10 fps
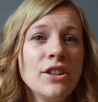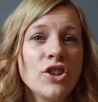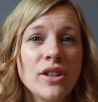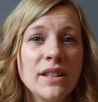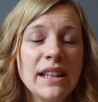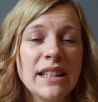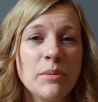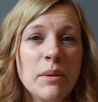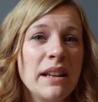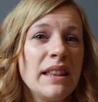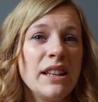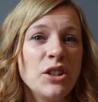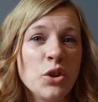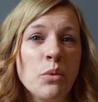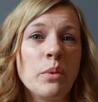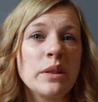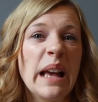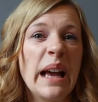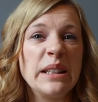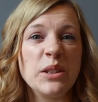doesn't need to be anything too
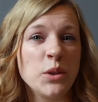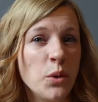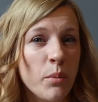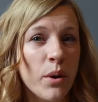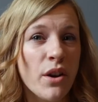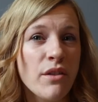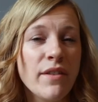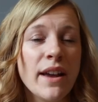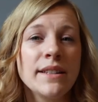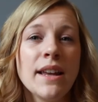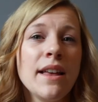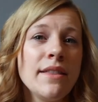precise or too perfect,